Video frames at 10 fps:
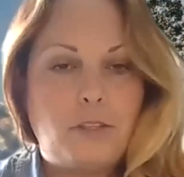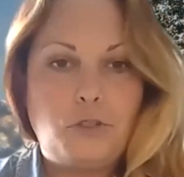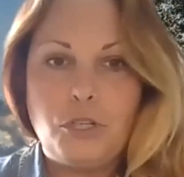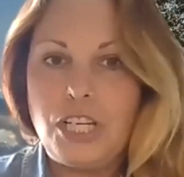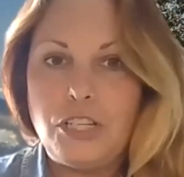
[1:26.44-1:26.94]

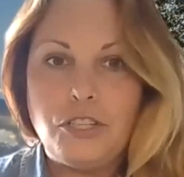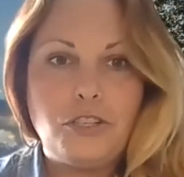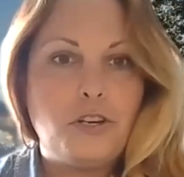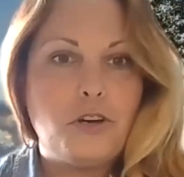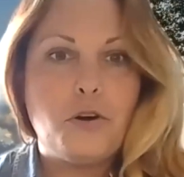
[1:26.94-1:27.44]

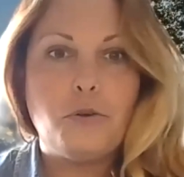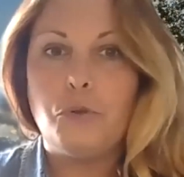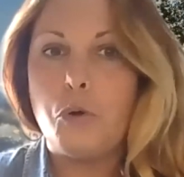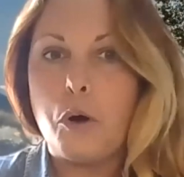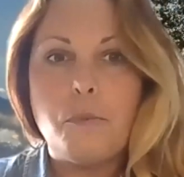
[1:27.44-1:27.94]
traditional,
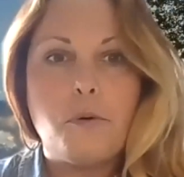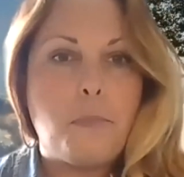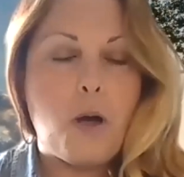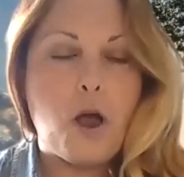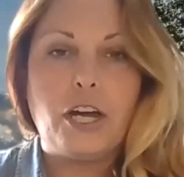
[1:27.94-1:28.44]
normal
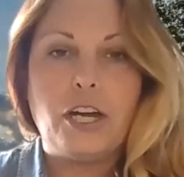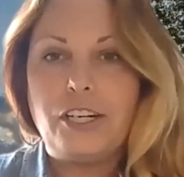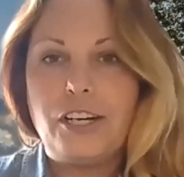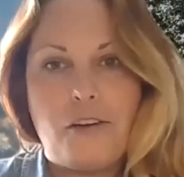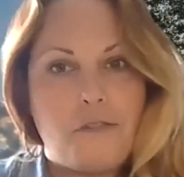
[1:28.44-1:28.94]
part
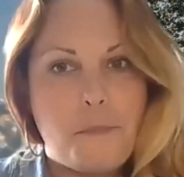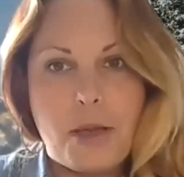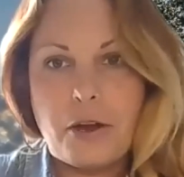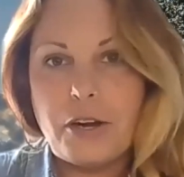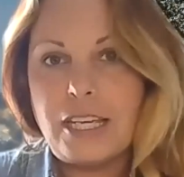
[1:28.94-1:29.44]
of
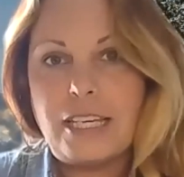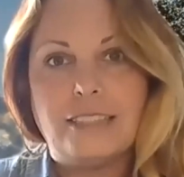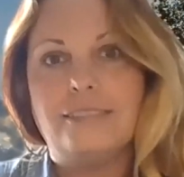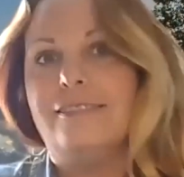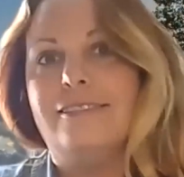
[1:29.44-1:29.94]

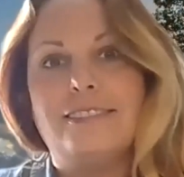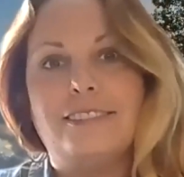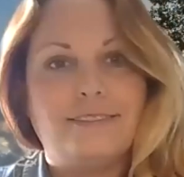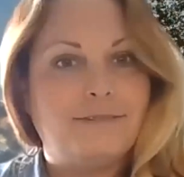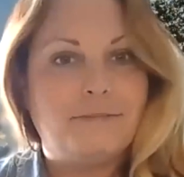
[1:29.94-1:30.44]
American
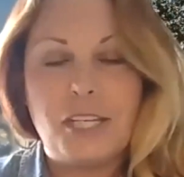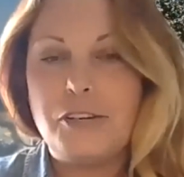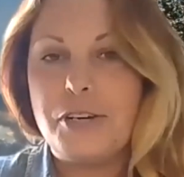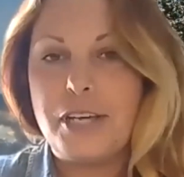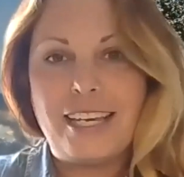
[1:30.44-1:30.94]

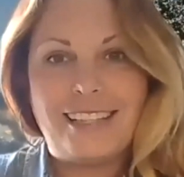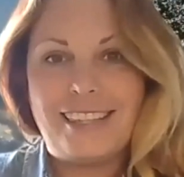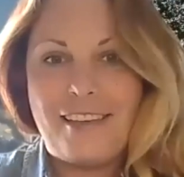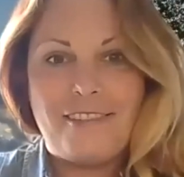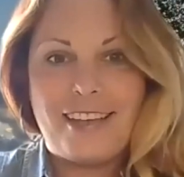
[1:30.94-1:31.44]
little kid
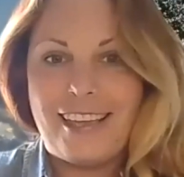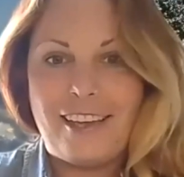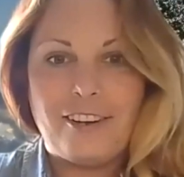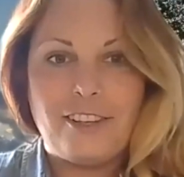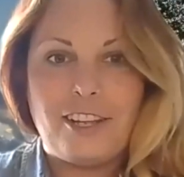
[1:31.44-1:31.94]
living
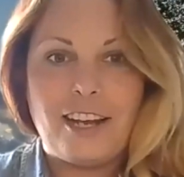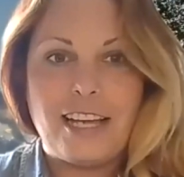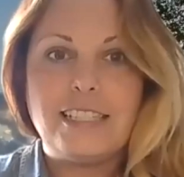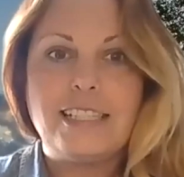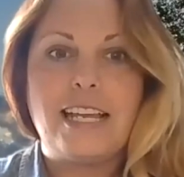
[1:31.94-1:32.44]
here in the
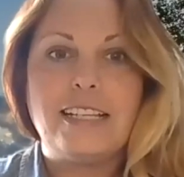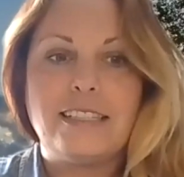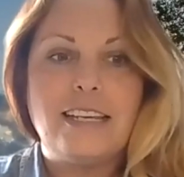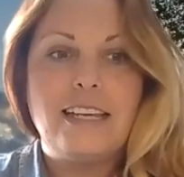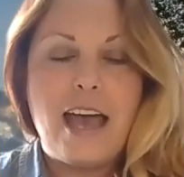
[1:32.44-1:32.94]
United States.
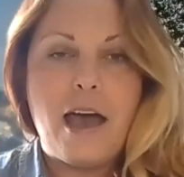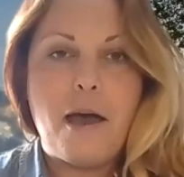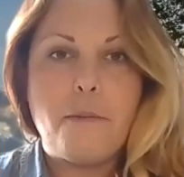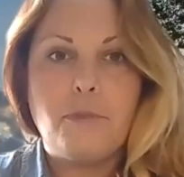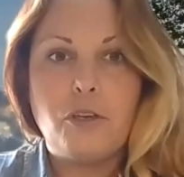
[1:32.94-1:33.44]

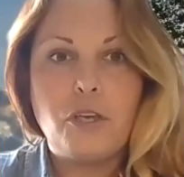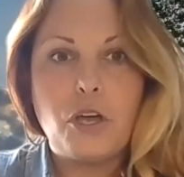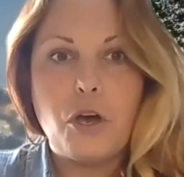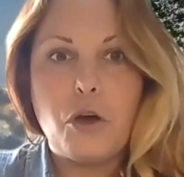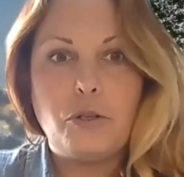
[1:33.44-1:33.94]
You can
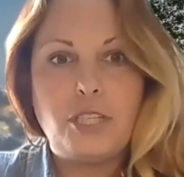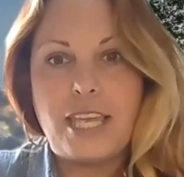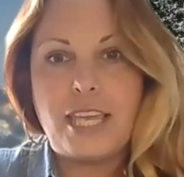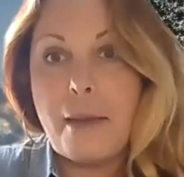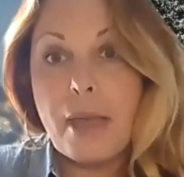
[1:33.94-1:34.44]
go to
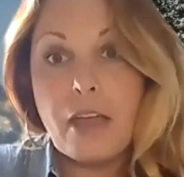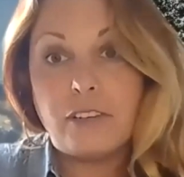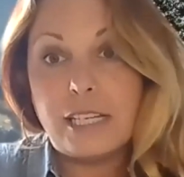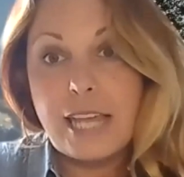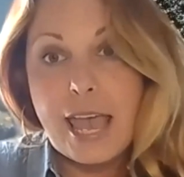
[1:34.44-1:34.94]
camp
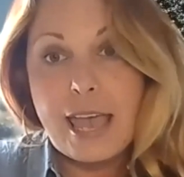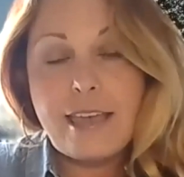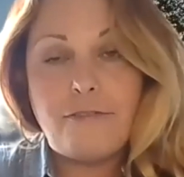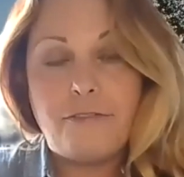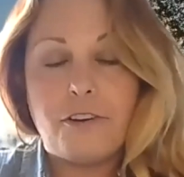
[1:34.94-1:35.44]
every
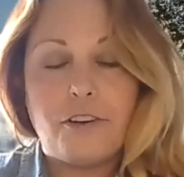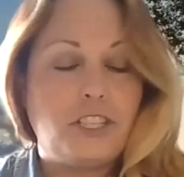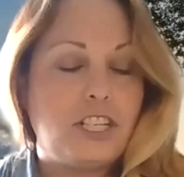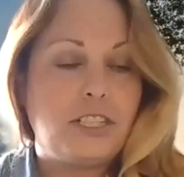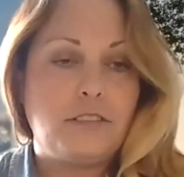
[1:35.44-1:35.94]
day for
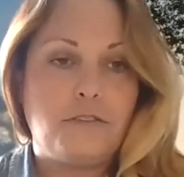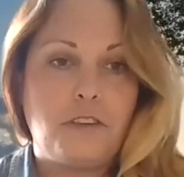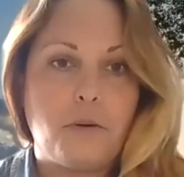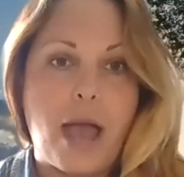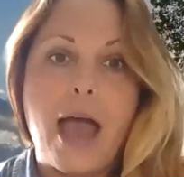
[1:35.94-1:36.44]
just a
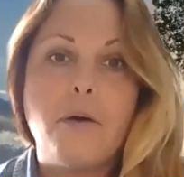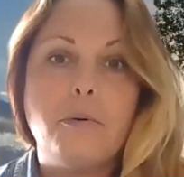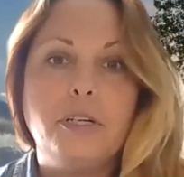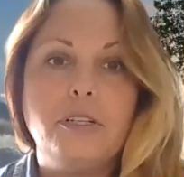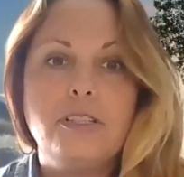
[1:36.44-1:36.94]
few
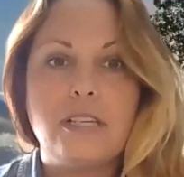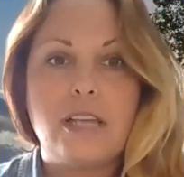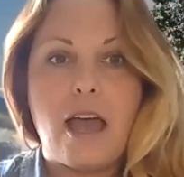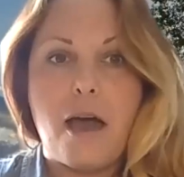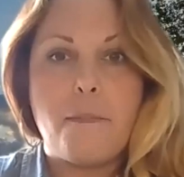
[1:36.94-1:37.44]
hours
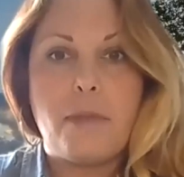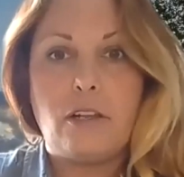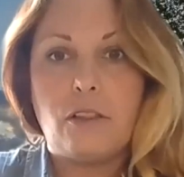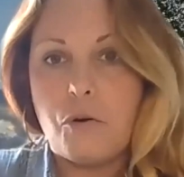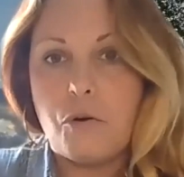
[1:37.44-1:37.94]
in
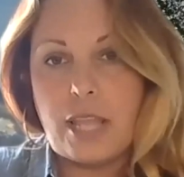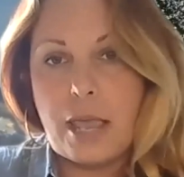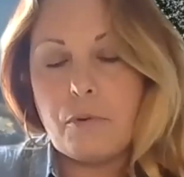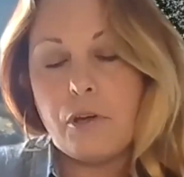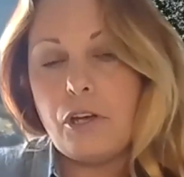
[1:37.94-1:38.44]
a local
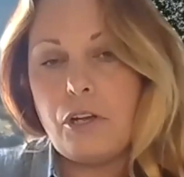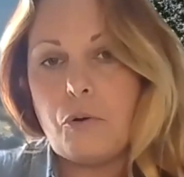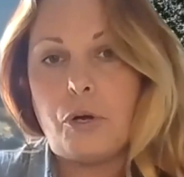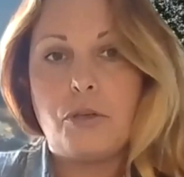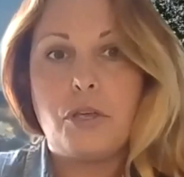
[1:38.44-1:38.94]
neighborhood,
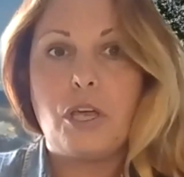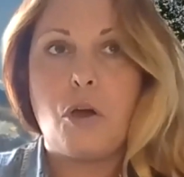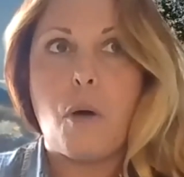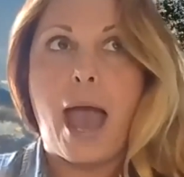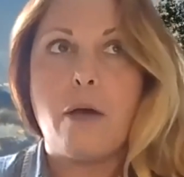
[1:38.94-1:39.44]
or you can
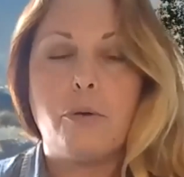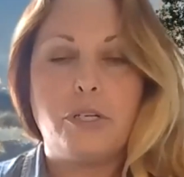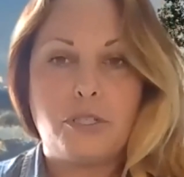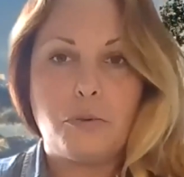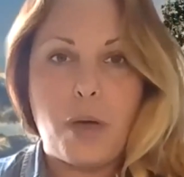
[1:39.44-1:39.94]
go
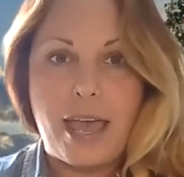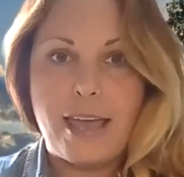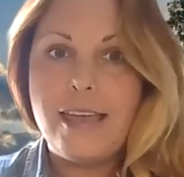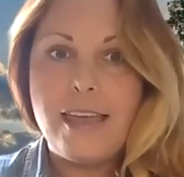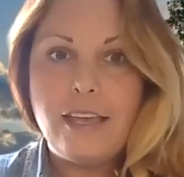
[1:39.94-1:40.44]
hours away